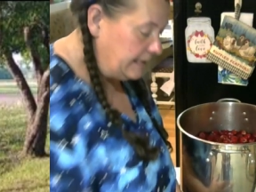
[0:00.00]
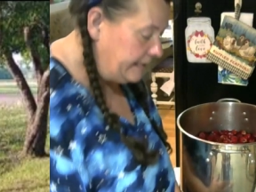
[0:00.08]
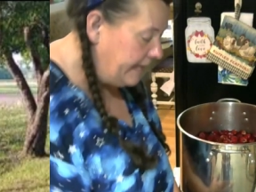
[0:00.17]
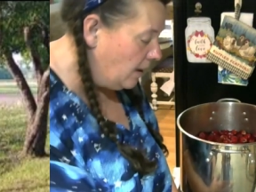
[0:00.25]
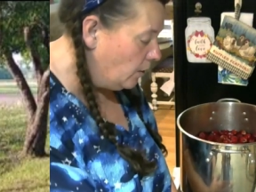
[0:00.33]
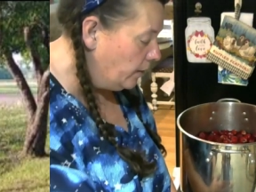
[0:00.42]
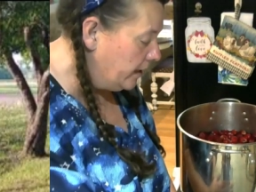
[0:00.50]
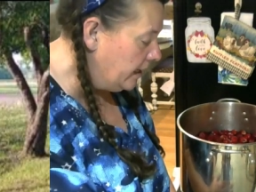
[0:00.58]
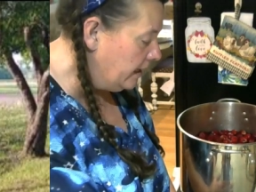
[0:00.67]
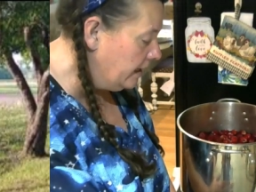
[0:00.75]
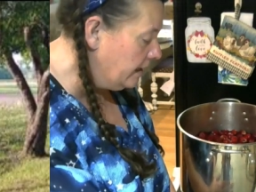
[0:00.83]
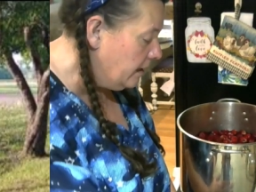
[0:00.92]
down
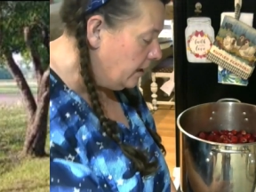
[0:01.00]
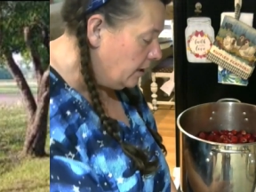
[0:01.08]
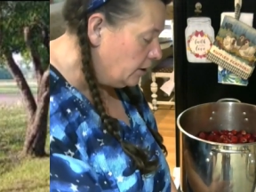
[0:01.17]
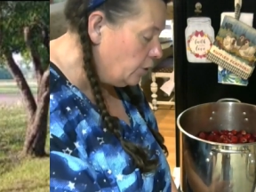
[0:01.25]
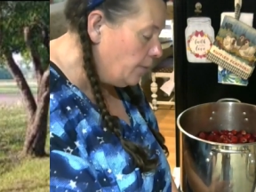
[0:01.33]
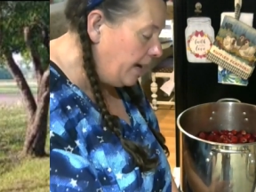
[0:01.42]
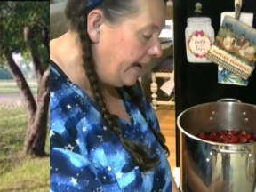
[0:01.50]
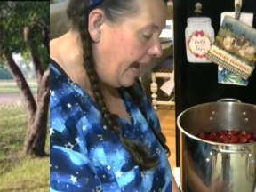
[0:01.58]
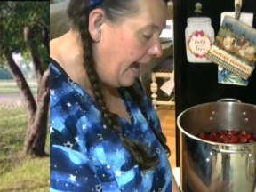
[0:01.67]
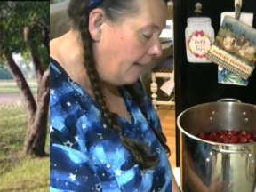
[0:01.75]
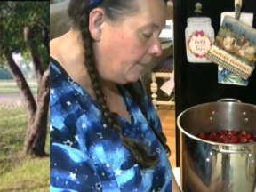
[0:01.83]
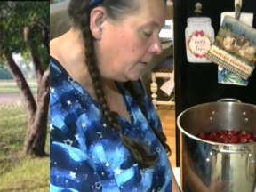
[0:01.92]
in to my
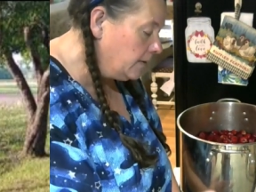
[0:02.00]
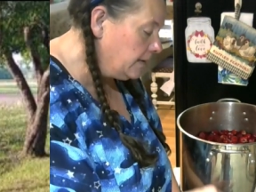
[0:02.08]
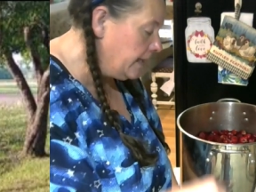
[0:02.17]
apples